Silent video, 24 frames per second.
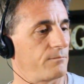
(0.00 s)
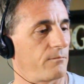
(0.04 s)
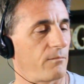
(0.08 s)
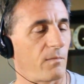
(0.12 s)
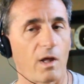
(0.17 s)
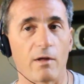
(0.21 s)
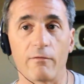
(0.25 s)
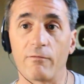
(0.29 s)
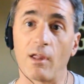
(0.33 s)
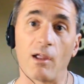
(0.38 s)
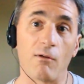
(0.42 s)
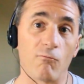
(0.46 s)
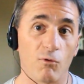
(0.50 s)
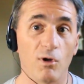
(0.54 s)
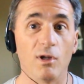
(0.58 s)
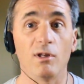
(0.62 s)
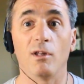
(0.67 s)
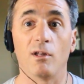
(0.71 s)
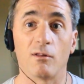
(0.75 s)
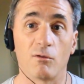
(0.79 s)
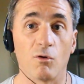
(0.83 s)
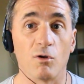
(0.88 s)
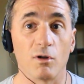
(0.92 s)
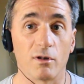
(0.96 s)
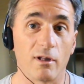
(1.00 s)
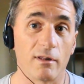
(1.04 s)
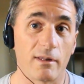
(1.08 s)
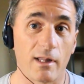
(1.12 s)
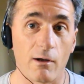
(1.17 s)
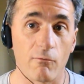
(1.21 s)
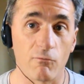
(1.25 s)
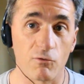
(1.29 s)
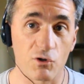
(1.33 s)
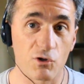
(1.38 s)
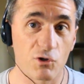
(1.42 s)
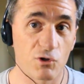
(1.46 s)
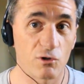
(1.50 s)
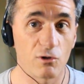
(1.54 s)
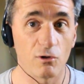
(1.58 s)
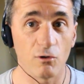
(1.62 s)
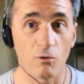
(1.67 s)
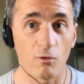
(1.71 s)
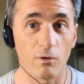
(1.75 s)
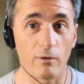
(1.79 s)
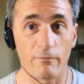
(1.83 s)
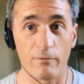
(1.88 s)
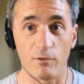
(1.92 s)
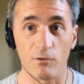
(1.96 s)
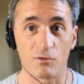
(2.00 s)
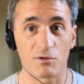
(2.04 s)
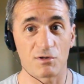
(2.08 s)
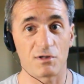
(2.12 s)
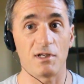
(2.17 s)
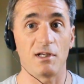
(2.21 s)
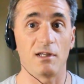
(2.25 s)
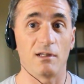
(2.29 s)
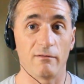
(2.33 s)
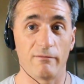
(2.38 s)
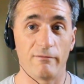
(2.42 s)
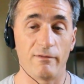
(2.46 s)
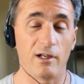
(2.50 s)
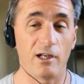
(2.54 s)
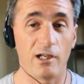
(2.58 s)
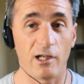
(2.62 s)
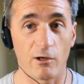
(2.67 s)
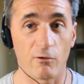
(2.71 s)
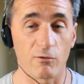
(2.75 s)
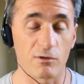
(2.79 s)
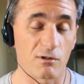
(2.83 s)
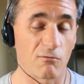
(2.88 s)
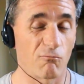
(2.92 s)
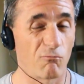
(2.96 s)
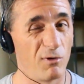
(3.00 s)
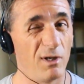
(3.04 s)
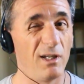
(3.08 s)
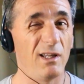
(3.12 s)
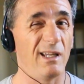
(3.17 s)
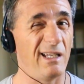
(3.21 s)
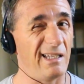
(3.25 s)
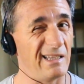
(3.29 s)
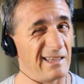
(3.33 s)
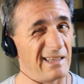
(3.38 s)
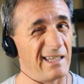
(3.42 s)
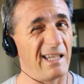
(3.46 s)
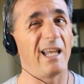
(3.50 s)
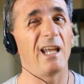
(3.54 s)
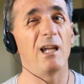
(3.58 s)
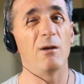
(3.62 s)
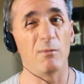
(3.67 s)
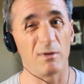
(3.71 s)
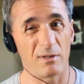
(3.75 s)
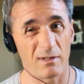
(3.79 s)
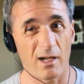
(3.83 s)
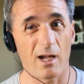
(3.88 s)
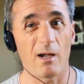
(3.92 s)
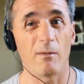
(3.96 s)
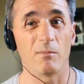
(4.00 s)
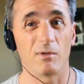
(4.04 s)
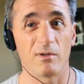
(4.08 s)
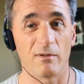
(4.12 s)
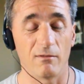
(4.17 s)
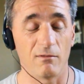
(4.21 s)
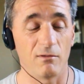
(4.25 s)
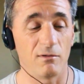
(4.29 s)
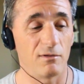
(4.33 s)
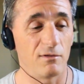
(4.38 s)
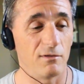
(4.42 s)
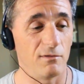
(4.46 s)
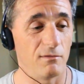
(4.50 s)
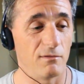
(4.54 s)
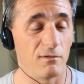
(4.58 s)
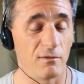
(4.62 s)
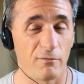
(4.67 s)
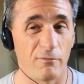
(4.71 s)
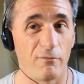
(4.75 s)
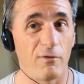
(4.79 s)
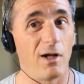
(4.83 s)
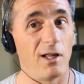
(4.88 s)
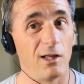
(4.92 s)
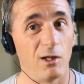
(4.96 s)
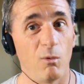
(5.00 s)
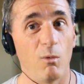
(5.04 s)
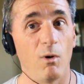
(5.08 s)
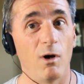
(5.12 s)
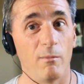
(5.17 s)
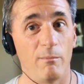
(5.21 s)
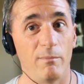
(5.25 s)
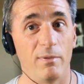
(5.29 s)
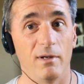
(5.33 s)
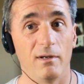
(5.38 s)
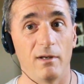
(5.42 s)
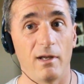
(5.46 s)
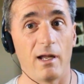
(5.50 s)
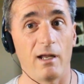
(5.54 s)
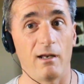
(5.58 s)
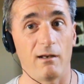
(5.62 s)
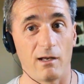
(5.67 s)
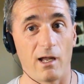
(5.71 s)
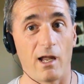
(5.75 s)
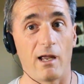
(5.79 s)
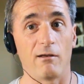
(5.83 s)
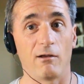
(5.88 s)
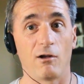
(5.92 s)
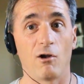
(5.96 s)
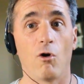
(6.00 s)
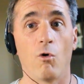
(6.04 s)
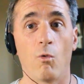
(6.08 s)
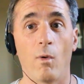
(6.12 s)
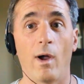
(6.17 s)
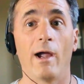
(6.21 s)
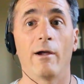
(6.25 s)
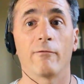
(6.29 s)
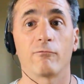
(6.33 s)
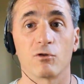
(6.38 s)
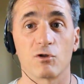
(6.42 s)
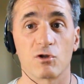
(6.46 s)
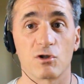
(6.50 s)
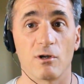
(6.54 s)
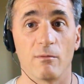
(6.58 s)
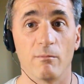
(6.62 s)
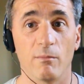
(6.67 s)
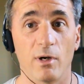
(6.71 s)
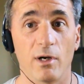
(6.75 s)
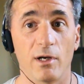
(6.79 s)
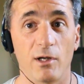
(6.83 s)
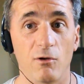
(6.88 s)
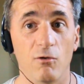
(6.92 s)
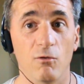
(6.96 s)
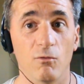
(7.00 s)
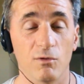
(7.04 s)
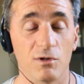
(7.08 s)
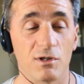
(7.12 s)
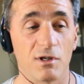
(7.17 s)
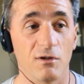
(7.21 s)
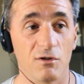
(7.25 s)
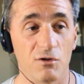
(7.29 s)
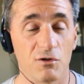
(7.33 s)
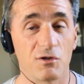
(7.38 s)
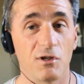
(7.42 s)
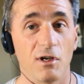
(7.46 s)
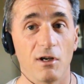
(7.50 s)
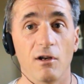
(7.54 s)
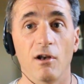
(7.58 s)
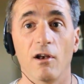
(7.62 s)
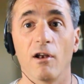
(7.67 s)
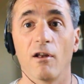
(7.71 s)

If they really thought that that was true, if you see in the video, it's a really lame attempt to follow up and go after somebody who is considered